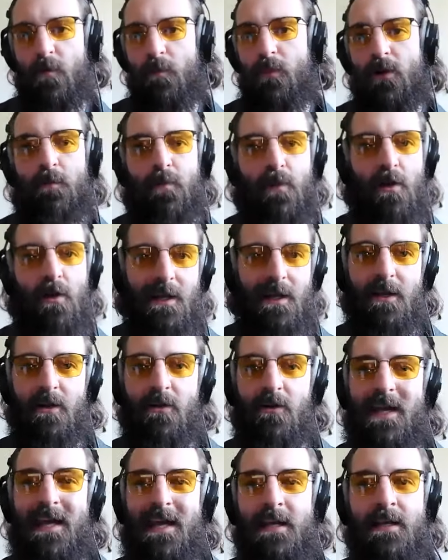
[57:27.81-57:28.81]
put a plugin
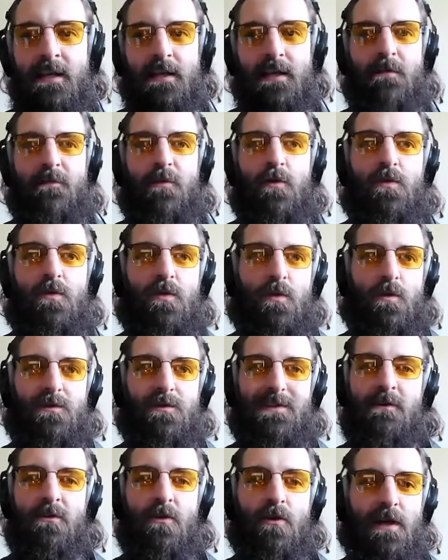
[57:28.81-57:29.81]
or if you do
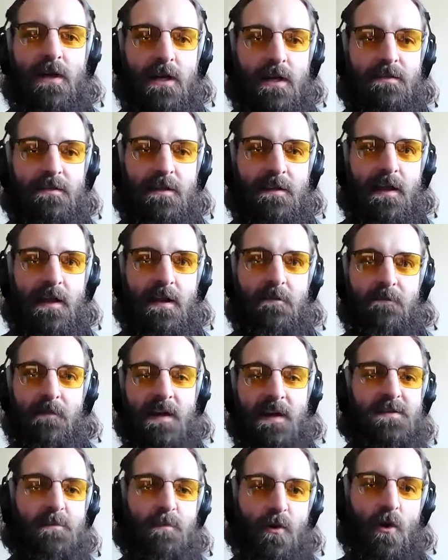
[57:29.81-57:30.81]
download anything that
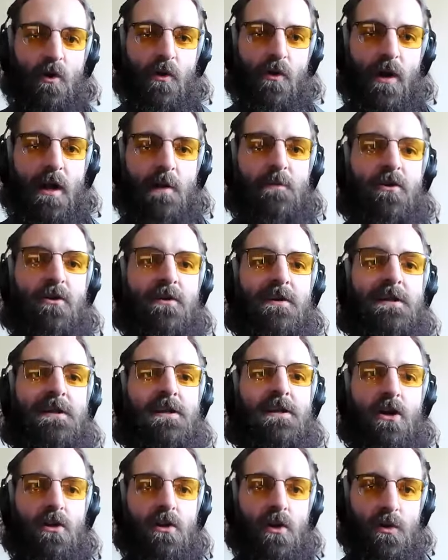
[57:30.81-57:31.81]
affects a program, you're going to
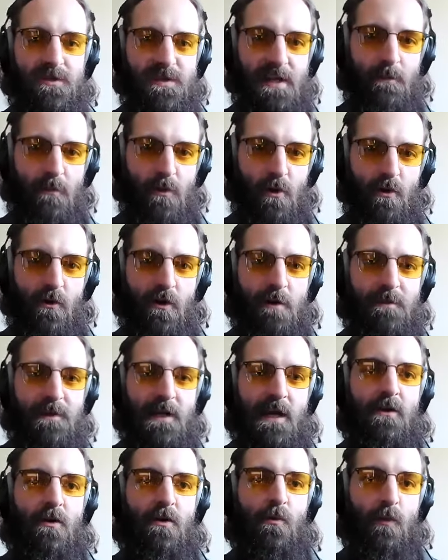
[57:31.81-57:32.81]
need to close that program
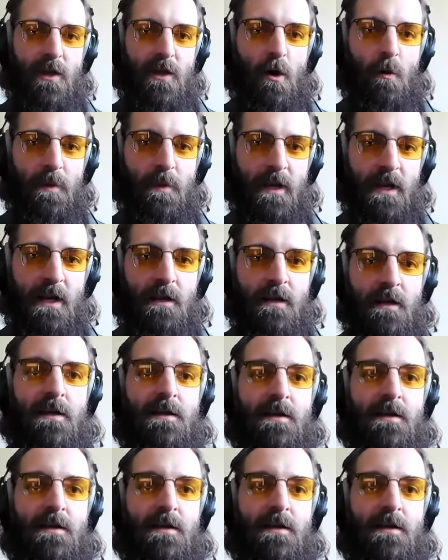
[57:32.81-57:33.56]
down and reopen it.